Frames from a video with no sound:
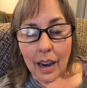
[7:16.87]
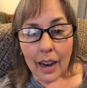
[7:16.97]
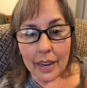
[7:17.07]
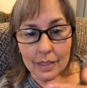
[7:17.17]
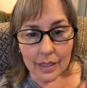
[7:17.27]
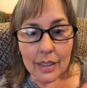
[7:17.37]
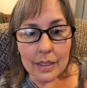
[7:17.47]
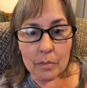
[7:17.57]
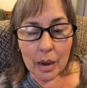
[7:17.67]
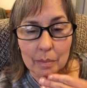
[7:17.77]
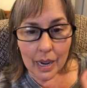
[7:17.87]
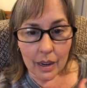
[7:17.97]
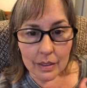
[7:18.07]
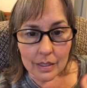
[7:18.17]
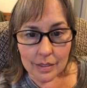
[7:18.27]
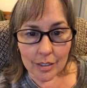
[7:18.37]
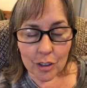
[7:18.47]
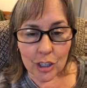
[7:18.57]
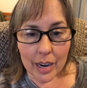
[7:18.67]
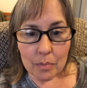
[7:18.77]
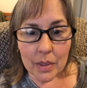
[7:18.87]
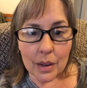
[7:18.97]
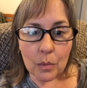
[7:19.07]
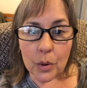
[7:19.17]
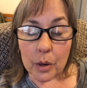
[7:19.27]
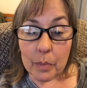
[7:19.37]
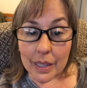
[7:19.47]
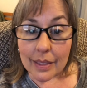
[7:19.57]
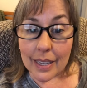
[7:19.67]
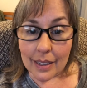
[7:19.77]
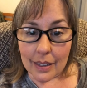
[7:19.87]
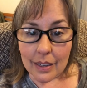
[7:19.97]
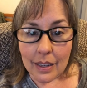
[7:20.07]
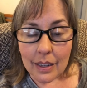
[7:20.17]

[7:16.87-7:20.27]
I think that my mouth is the shape that it would have been then.